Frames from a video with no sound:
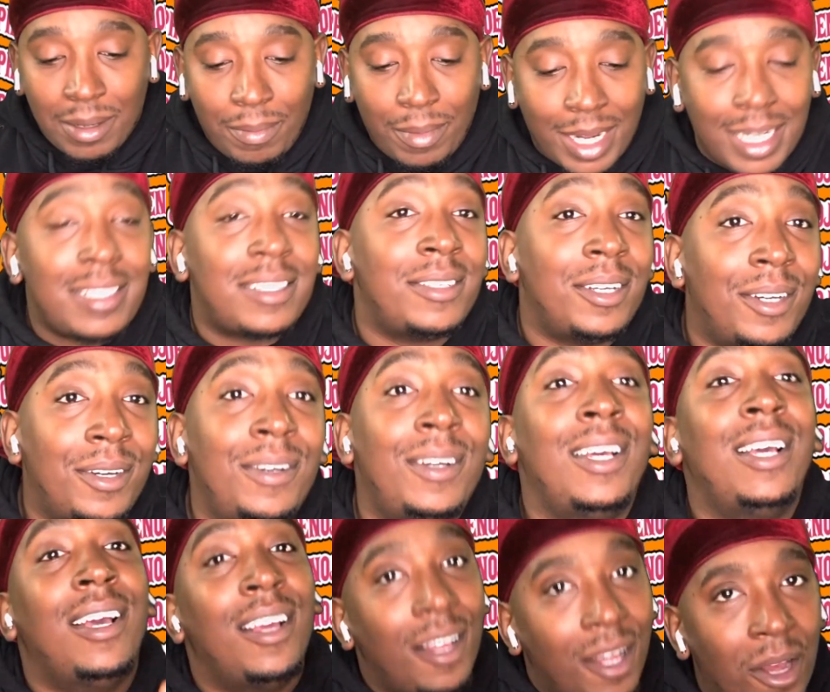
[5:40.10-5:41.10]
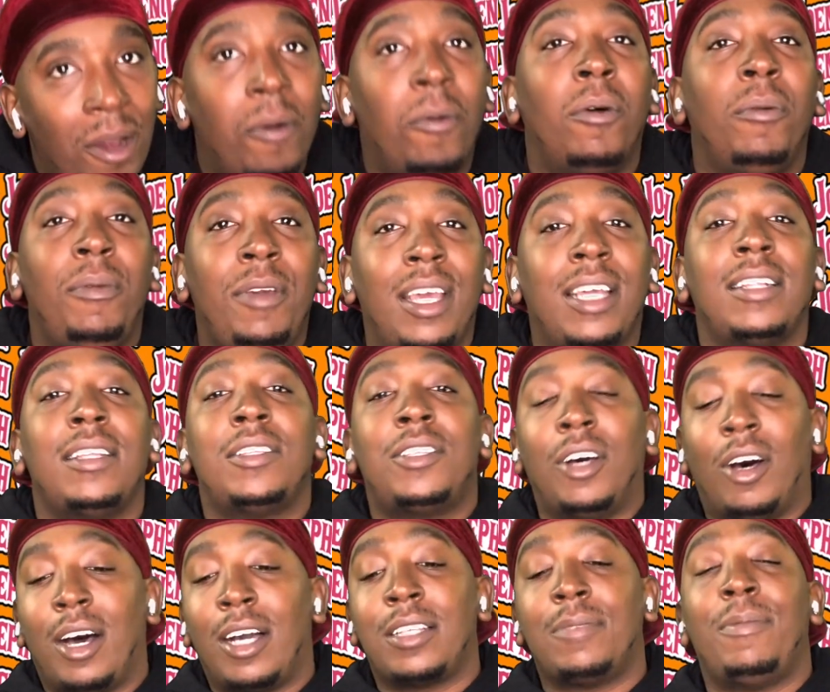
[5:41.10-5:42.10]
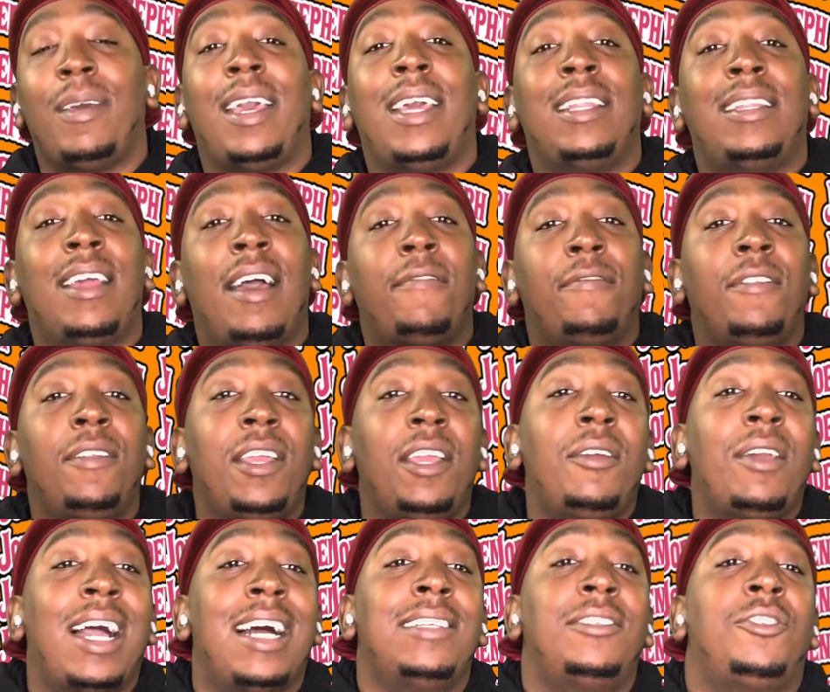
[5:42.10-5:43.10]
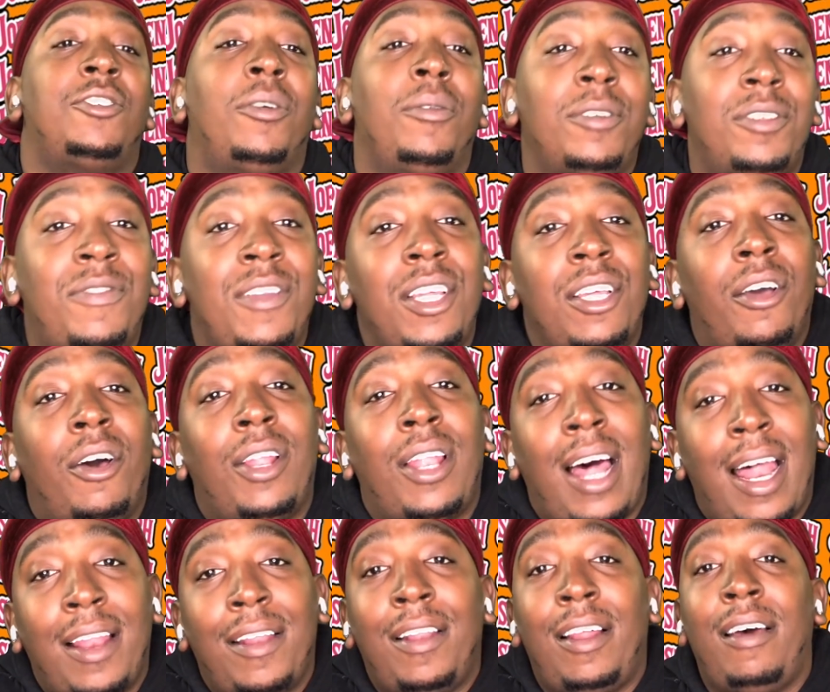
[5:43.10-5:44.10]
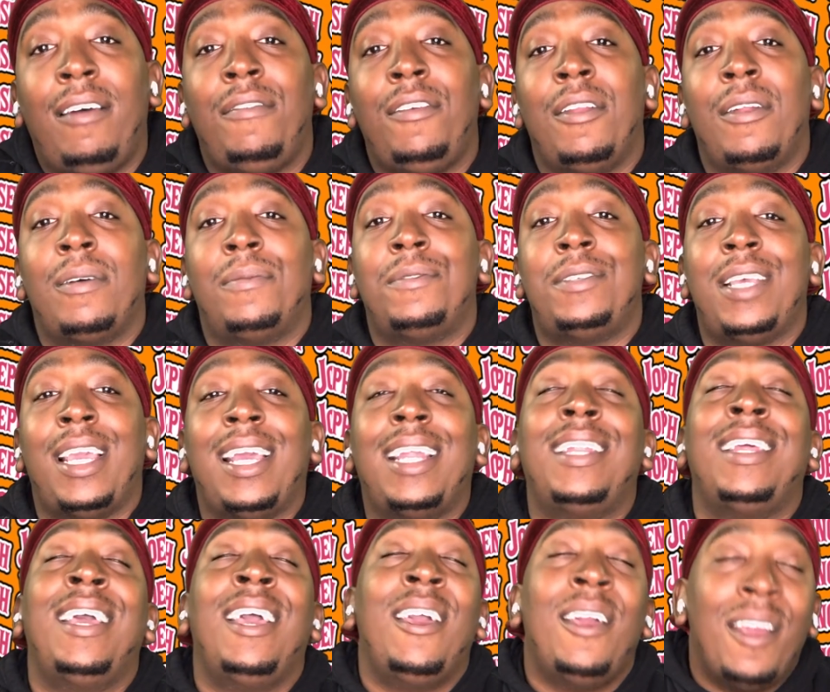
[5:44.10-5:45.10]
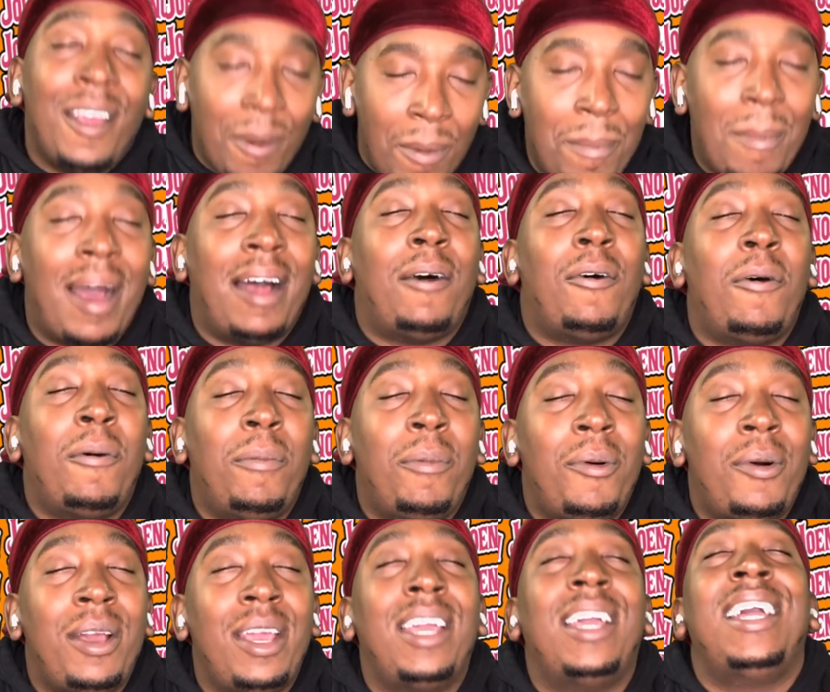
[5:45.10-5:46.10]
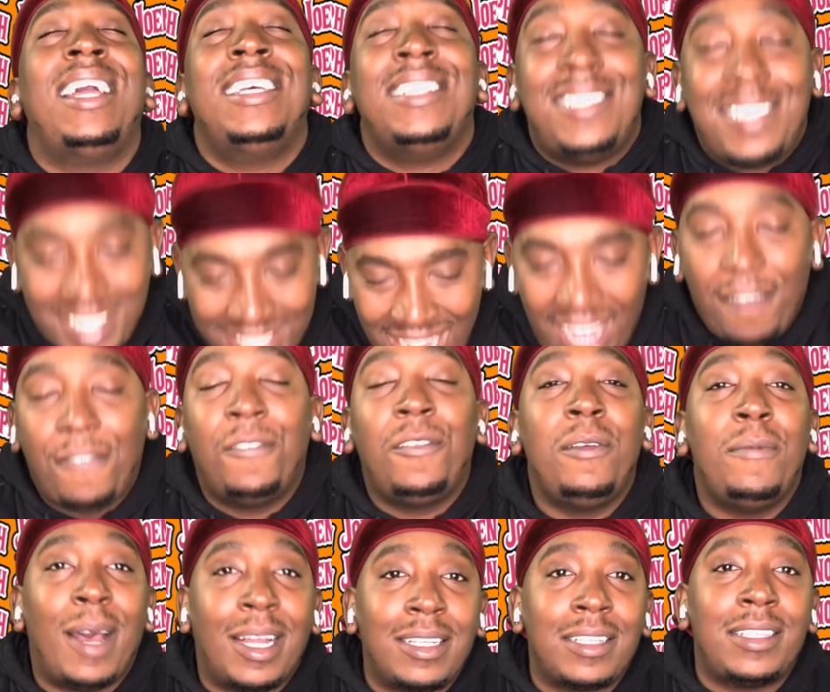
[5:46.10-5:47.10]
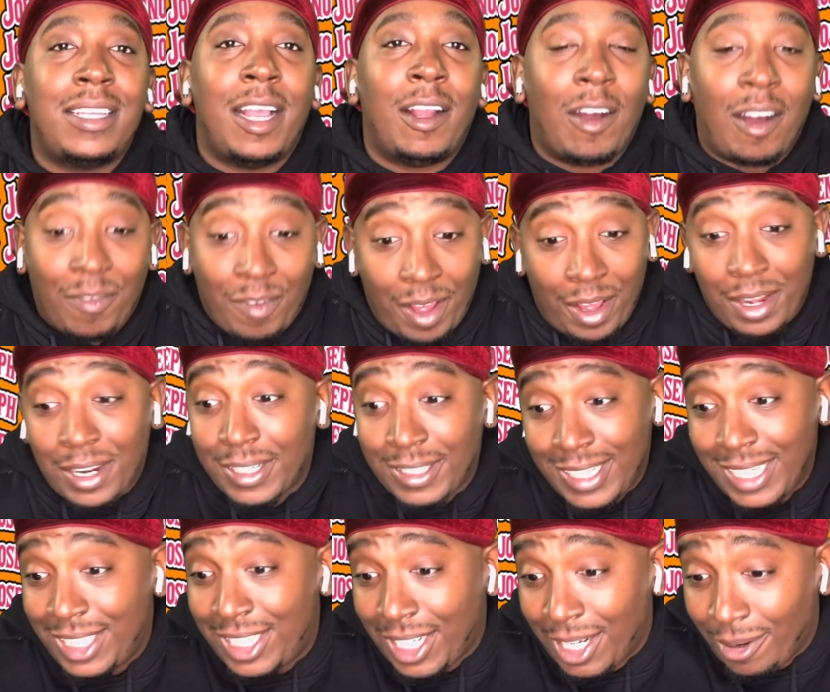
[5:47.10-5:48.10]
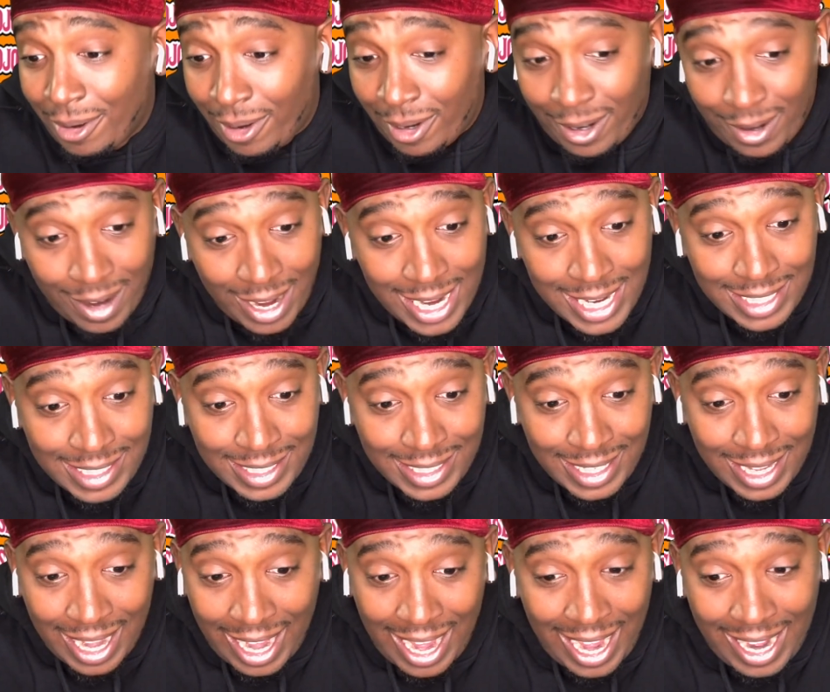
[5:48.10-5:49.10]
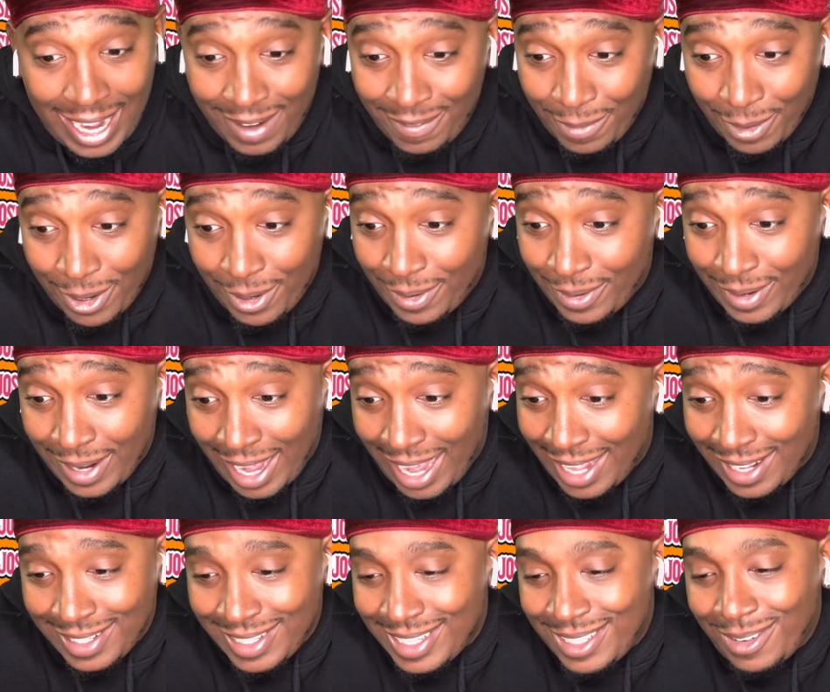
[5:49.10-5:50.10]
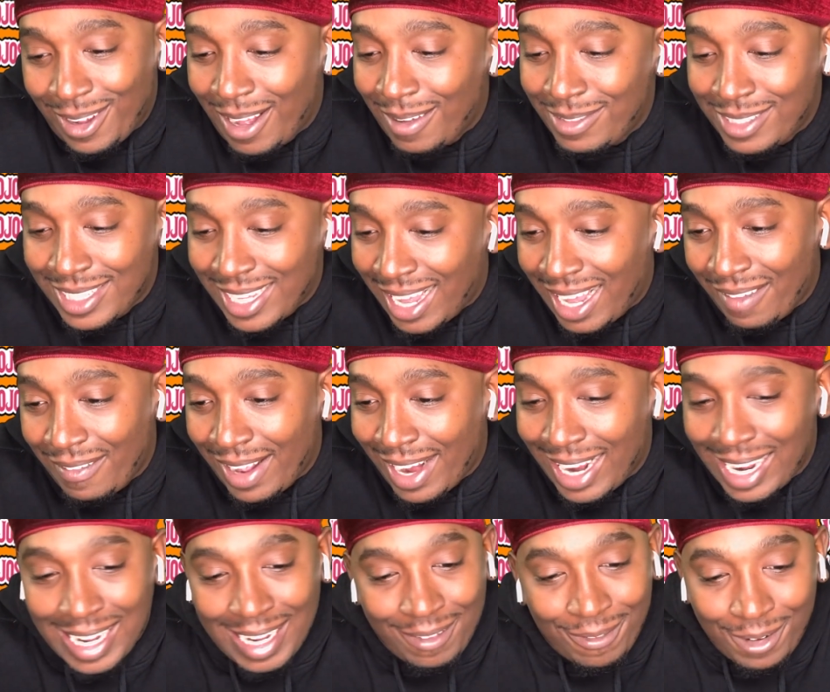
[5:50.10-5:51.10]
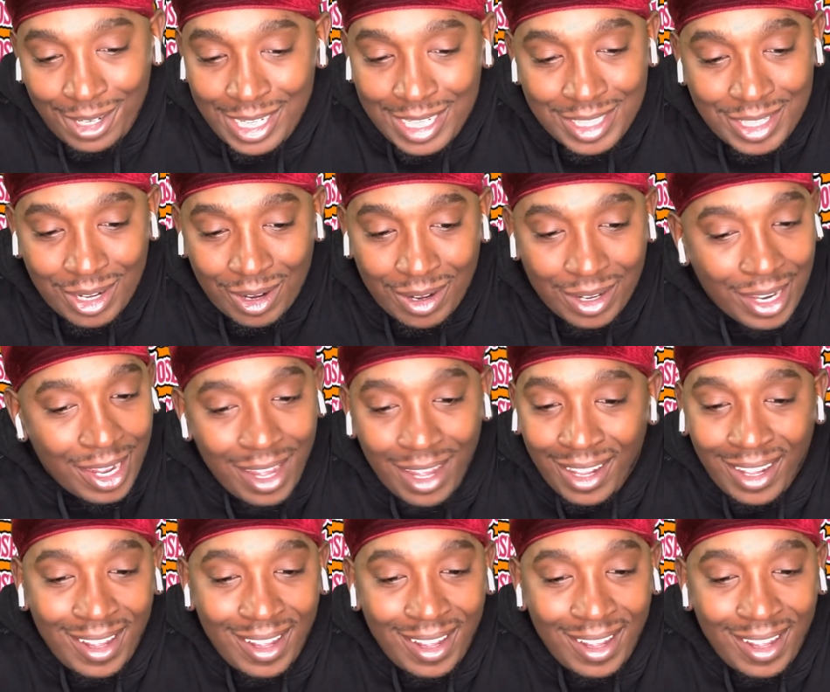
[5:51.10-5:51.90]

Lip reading: a must. So we'll be in the talks, man. Definitely, you guys showed this video a lot of love. You know what I'm saying? My homeboy is definitely about to take off on here because this shit going crazy. All right, bro. That's what I'm saying, man. I gotta really start.